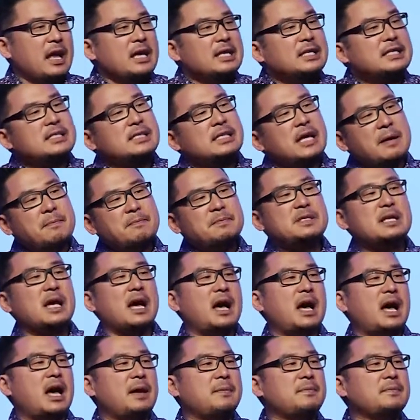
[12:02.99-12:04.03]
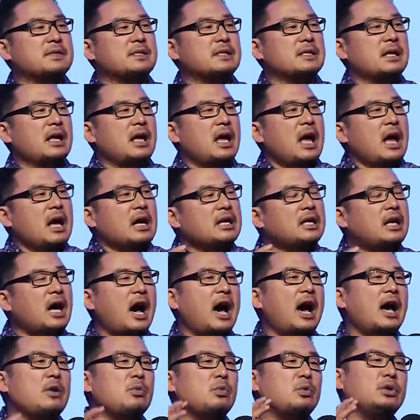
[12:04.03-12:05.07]
Sometimes
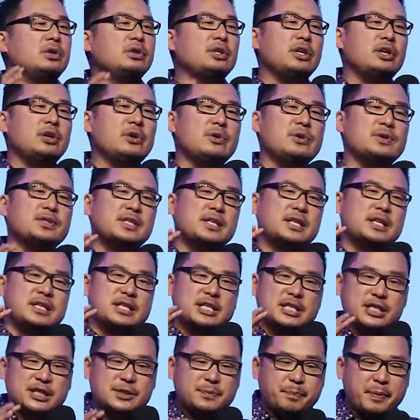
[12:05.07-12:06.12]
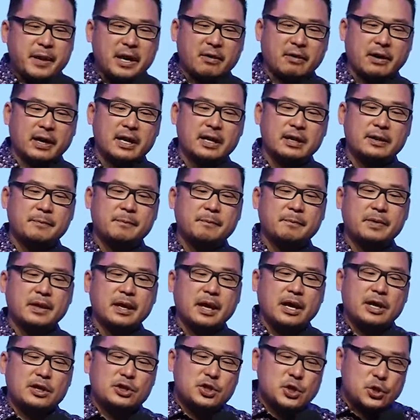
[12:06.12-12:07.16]
God will use his Spirit
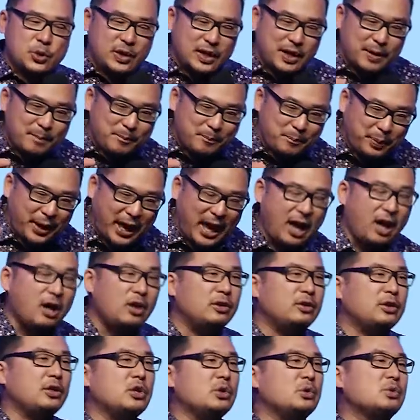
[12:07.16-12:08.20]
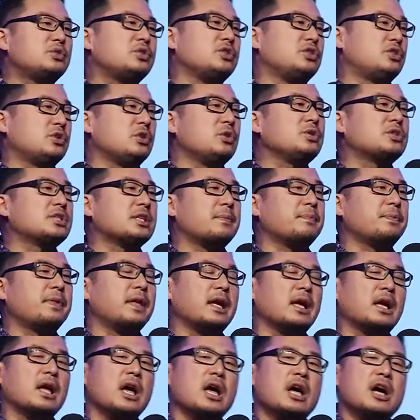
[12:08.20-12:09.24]
to compel you to do
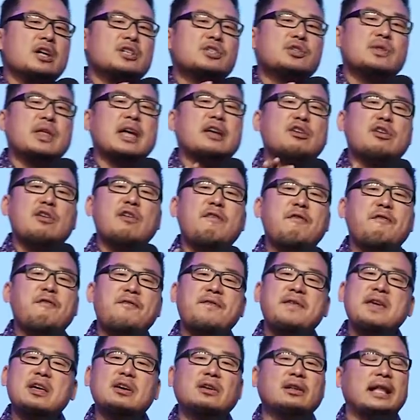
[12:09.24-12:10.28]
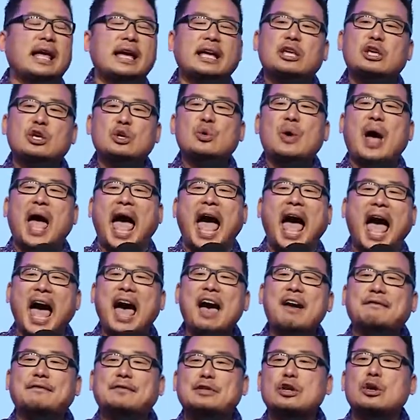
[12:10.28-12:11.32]
something so that you feel like you
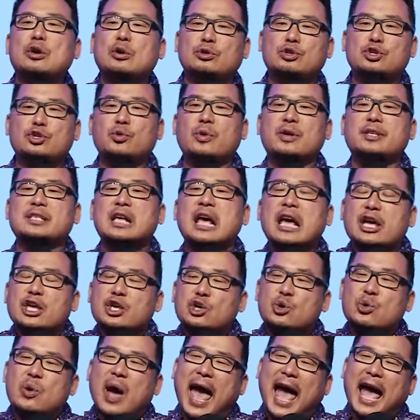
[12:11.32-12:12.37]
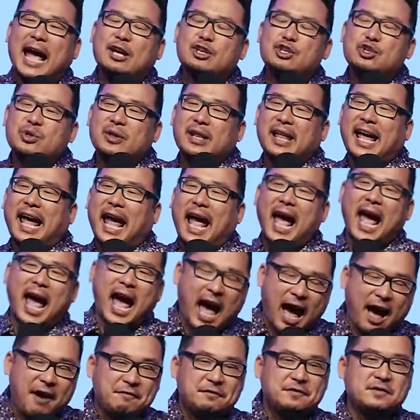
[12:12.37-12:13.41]
have no choice. You actually
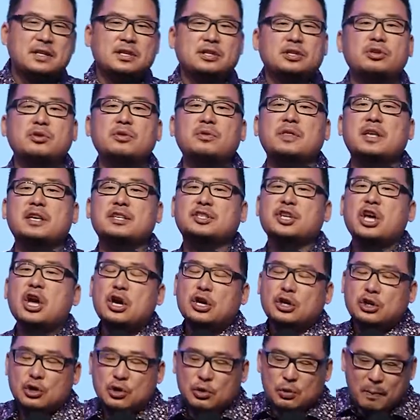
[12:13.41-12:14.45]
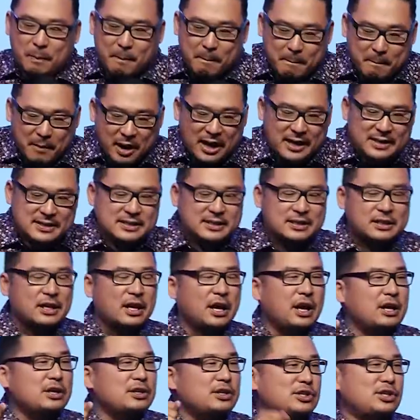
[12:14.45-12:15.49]
have to do this. You must
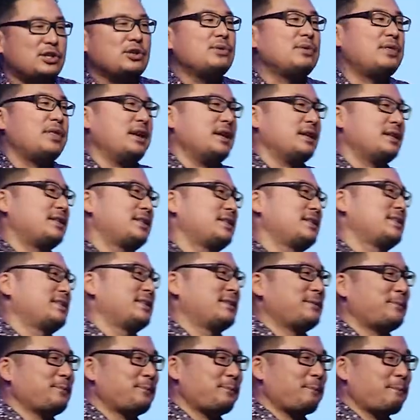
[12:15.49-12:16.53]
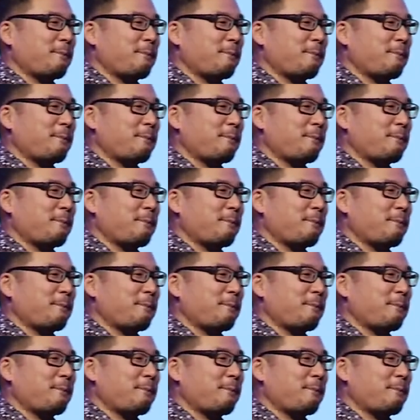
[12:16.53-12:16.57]
do this.